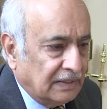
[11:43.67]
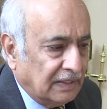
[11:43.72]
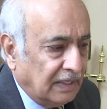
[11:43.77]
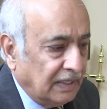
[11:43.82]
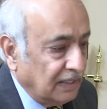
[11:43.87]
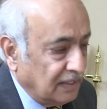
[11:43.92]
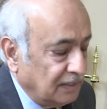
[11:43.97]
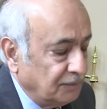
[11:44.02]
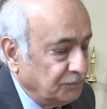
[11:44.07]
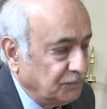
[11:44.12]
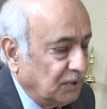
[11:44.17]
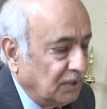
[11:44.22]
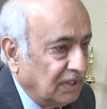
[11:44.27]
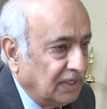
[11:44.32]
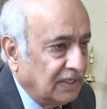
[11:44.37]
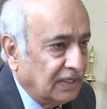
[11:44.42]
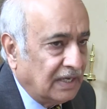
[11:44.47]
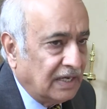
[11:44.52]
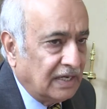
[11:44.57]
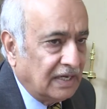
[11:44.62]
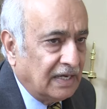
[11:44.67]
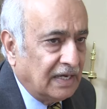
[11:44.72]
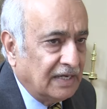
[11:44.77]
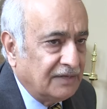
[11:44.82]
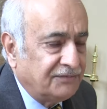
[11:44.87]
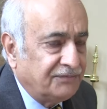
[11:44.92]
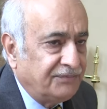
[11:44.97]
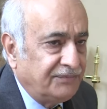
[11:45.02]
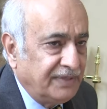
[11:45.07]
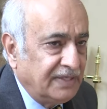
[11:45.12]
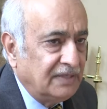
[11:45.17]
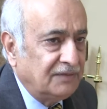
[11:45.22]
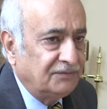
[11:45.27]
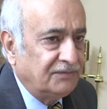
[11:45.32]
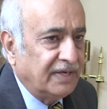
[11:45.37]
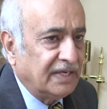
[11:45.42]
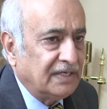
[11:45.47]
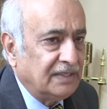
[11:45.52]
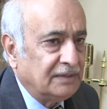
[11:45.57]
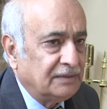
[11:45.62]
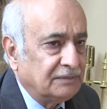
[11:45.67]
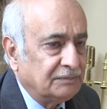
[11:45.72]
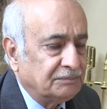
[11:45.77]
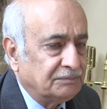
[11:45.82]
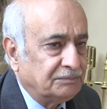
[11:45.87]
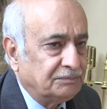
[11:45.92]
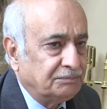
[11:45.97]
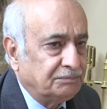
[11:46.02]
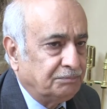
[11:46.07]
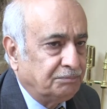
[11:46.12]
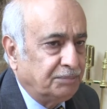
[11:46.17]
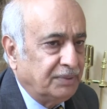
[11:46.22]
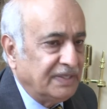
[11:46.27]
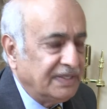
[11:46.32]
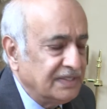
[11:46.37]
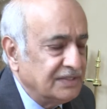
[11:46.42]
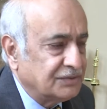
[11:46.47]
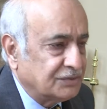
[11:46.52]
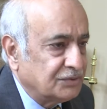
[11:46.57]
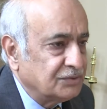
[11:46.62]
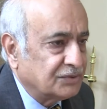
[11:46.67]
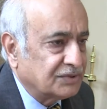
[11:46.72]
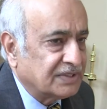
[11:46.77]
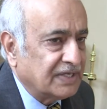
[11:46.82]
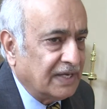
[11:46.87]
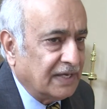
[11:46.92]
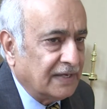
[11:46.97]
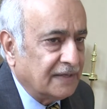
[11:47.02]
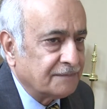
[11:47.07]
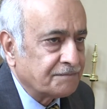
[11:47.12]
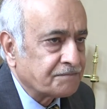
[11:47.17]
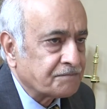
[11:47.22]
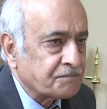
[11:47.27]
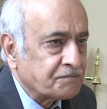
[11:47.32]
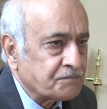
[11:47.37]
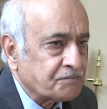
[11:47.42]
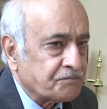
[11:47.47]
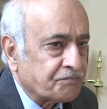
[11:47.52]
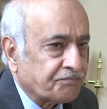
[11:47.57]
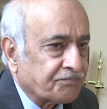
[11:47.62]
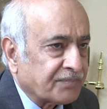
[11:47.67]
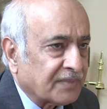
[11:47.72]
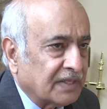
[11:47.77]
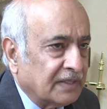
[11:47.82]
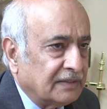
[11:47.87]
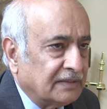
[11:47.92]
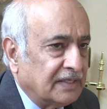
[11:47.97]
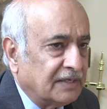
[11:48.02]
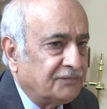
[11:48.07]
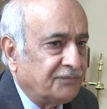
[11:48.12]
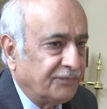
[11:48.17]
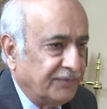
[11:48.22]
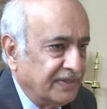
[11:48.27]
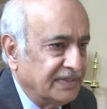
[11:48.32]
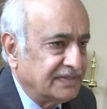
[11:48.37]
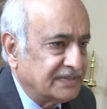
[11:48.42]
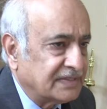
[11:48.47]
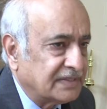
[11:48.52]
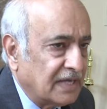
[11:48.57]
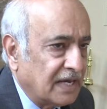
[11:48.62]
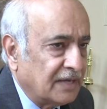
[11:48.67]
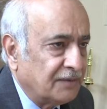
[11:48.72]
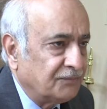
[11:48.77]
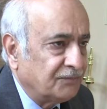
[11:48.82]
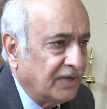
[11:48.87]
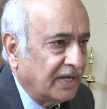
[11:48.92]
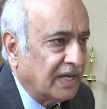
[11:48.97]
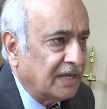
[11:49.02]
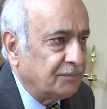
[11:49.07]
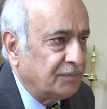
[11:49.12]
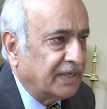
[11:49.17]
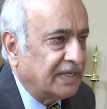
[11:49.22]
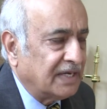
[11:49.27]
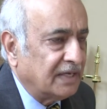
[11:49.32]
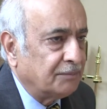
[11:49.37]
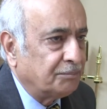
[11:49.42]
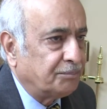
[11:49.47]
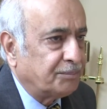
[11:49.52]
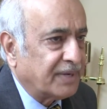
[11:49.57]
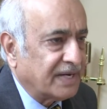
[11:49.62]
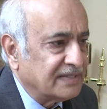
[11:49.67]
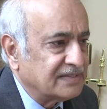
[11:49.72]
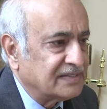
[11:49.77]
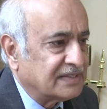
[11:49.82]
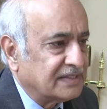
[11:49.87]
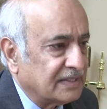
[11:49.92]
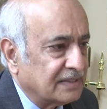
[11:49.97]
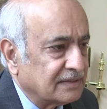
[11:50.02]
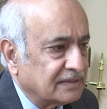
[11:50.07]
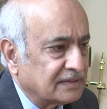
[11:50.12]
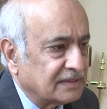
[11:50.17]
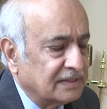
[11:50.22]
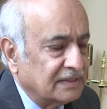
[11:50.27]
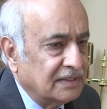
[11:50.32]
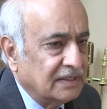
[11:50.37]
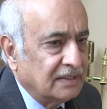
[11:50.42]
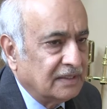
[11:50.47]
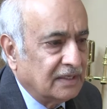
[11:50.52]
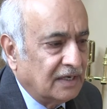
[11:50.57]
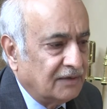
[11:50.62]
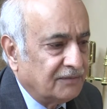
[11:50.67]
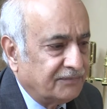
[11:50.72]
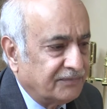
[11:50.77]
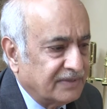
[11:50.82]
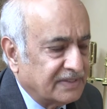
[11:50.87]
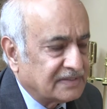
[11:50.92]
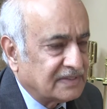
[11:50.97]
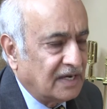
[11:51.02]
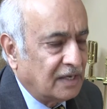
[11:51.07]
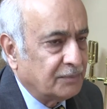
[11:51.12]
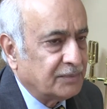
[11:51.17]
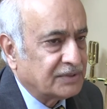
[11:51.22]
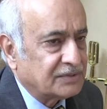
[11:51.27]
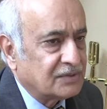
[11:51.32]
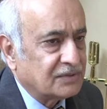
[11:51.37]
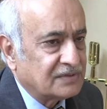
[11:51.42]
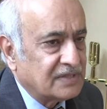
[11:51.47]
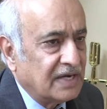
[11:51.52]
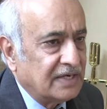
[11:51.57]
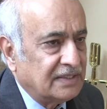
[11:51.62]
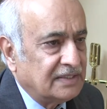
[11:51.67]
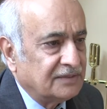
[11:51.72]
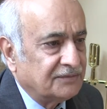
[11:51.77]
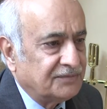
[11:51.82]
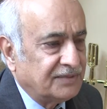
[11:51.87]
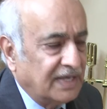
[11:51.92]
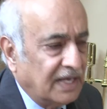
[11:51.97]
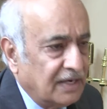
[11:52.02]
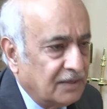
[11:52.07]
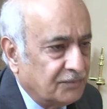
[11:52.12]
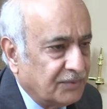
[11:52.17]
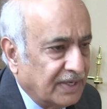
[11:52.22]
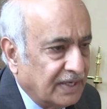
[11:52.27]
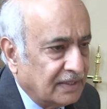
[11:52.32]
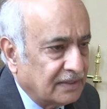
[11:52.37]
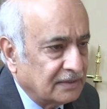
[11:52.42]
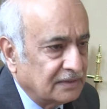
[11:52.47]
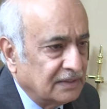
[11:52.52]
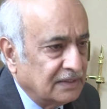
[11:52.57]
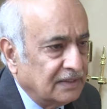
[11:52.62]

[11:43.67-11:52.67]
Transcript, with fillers: Alhamdulillah, I feel very pleased to say that first time when I became president of Islamic Society of Delaware